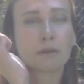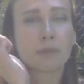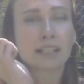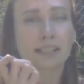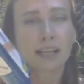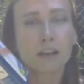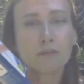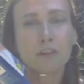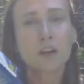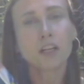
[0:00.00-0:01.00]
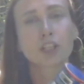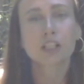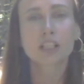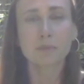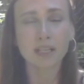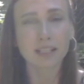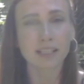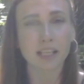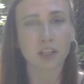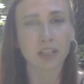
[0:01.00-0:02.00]
it myself just to be
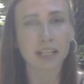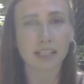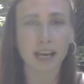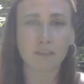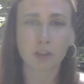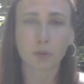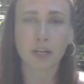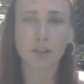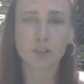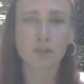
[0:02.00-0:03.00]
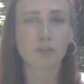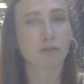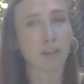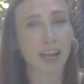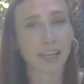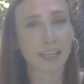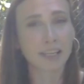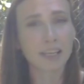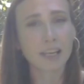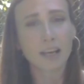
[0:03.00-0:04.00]
considerate to everyone else who's
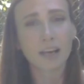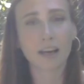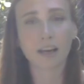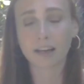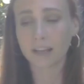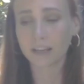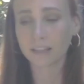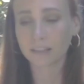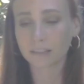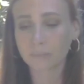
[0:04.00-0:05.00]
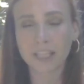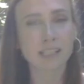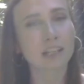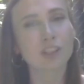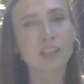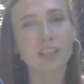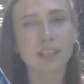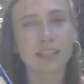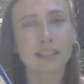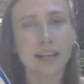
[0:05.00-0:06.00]
flying uh, because I just think
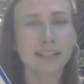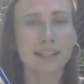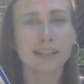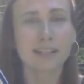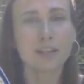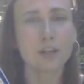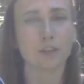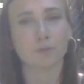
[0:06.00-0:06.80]
it's a nice thing to do.